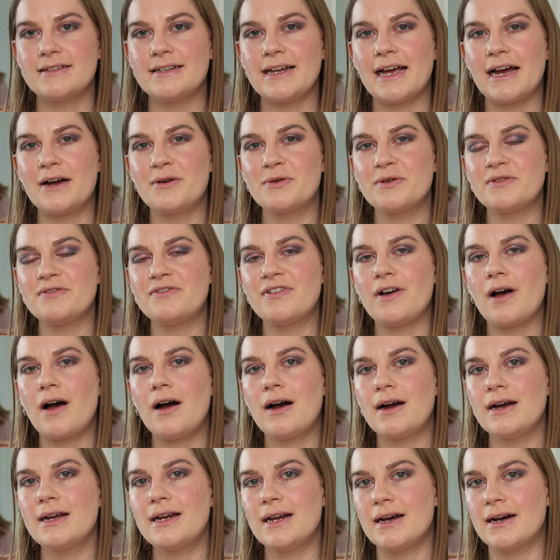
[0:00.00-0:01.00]
Now for
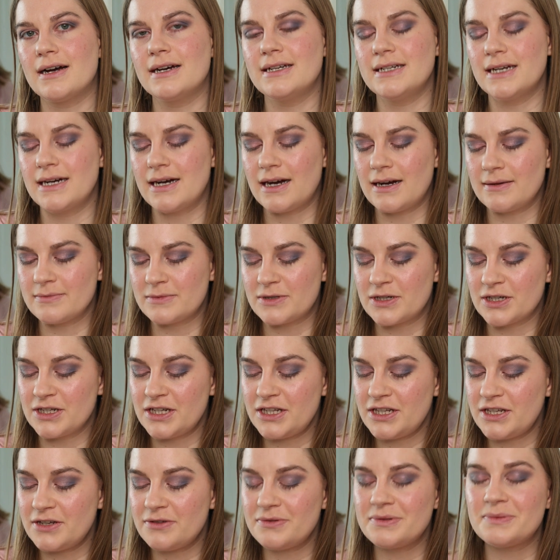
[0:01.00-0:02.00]
eyeliner, I'm going
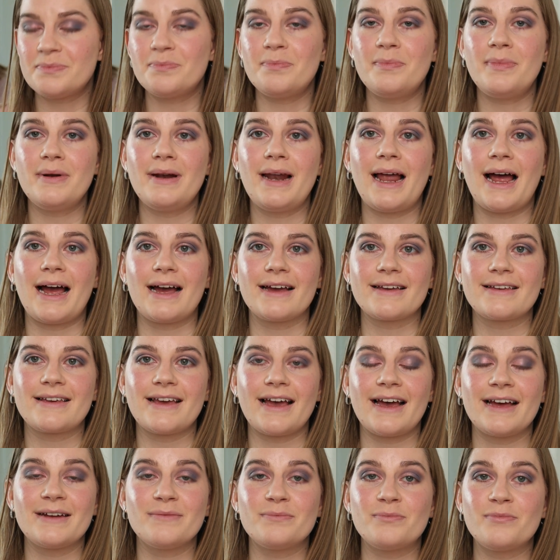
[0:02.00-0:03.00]
to use black
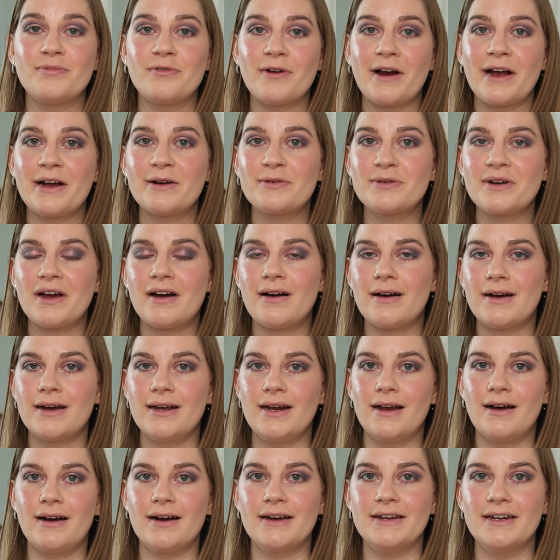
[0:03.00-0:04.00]
and brown
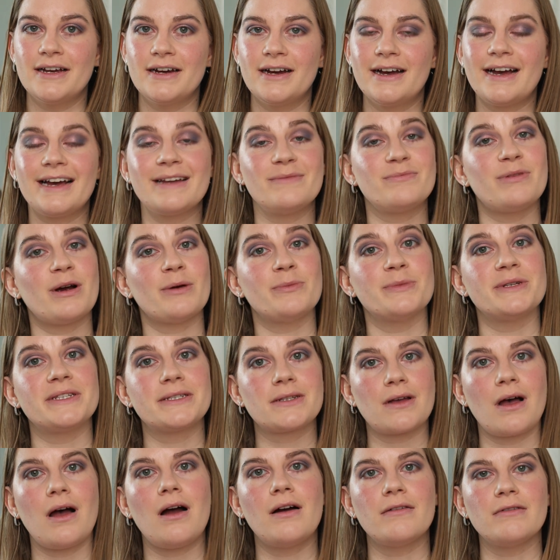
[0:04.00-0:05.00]
eyeliner and brown
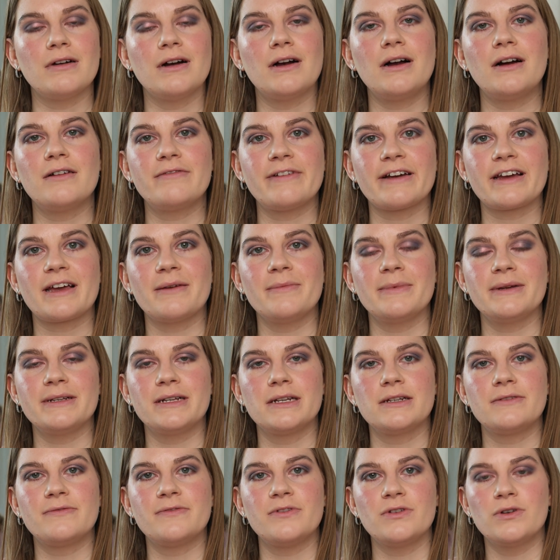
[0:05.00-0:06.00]
mascara are
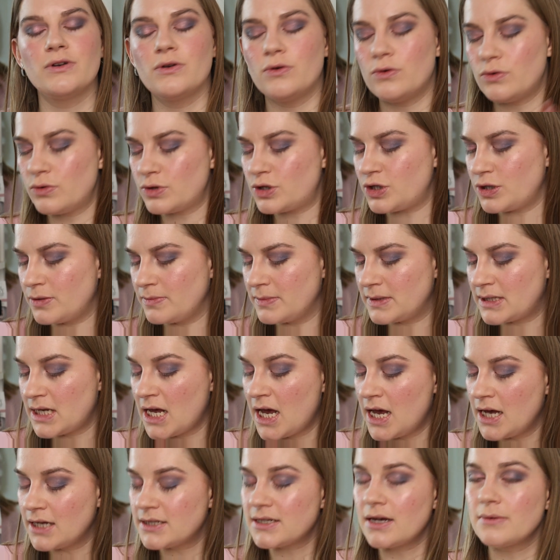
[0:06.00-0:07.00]
recommended for autumns.
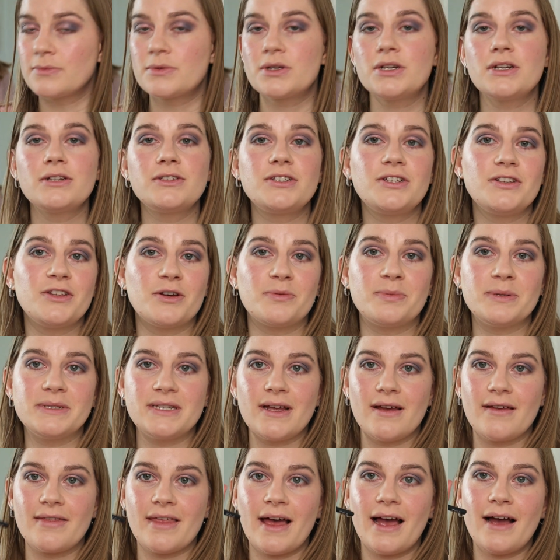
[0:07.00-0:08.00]
So I'm going to do the
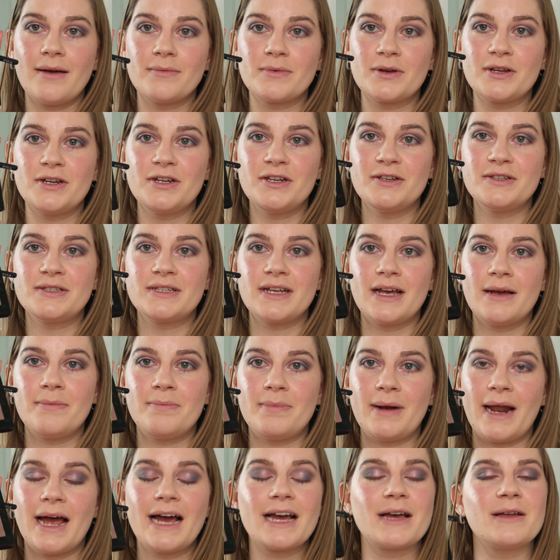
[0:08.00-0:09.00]
opposite of that. I'm going to use a
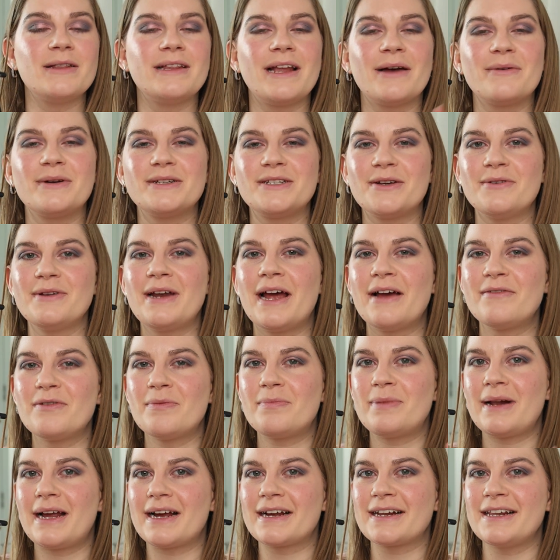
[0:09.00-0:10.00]
black. Now I don't have a
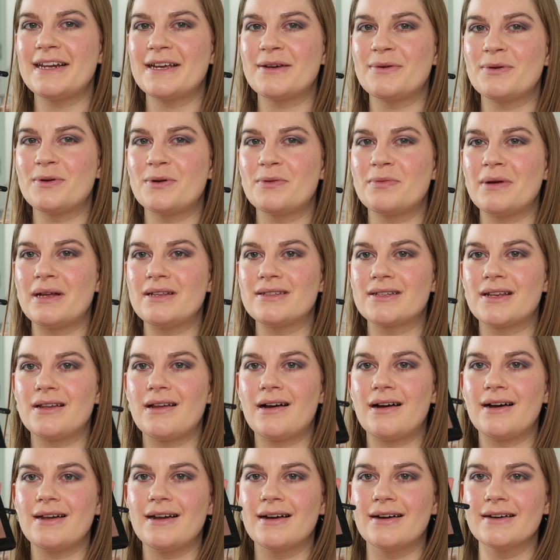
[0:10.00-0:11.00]
black liquid or pencil
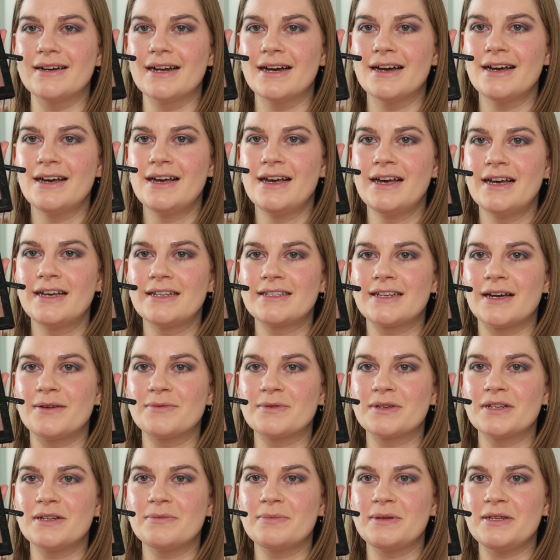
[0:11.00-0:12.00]
eyeliner, so
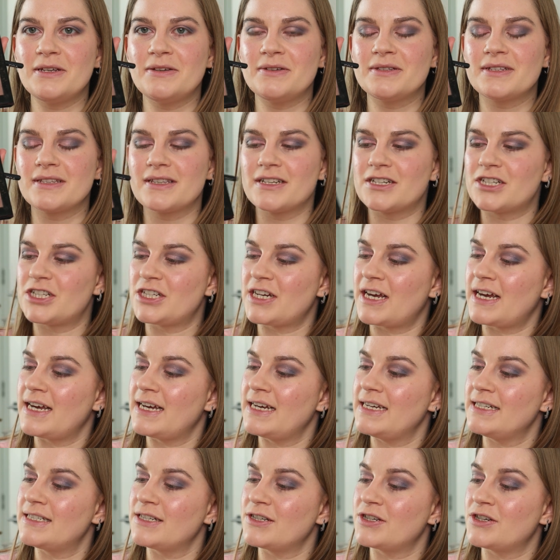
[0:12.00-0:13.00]
I'm going to be using the
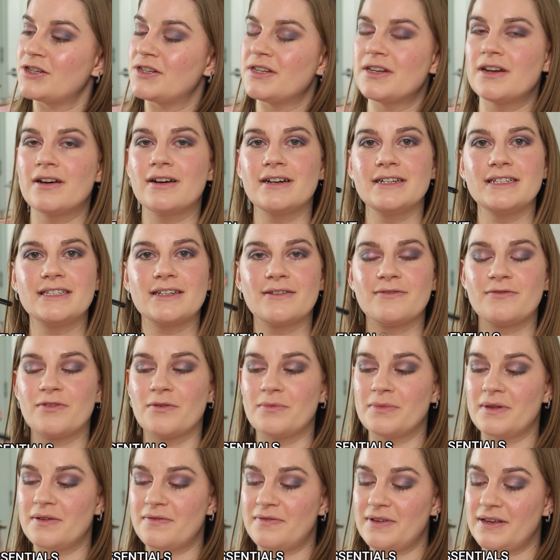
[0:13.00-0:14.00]
shade Goodnight
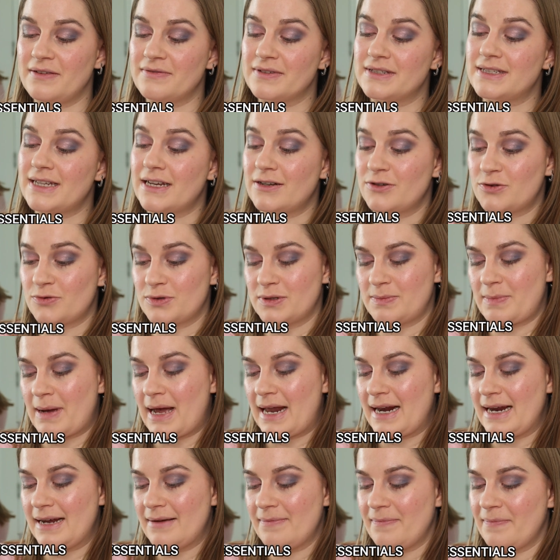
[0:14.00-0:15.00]
from the Viva Essentials
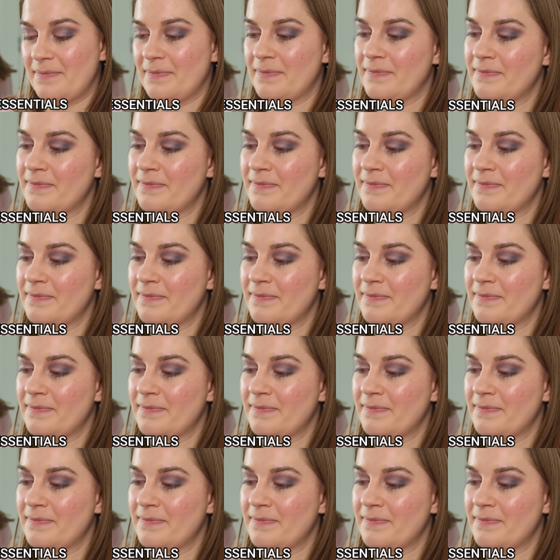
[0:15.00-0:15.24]
palette.